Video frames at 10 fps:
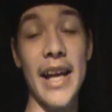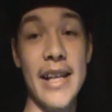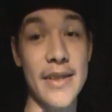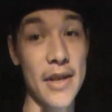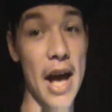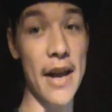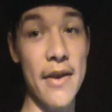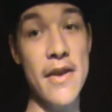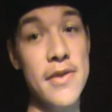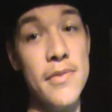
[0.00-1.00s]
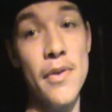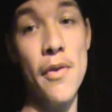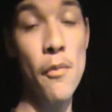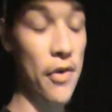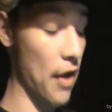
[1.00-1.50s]
It's out of, it's
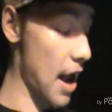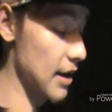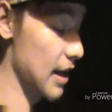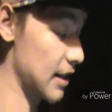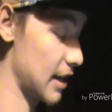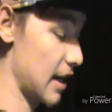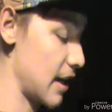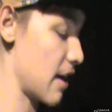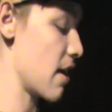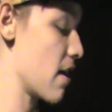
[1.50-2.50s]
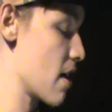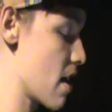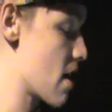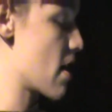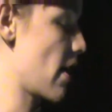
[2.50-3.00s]
with AT and T,
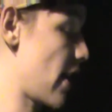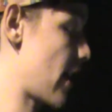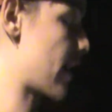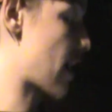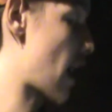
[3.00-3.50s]
and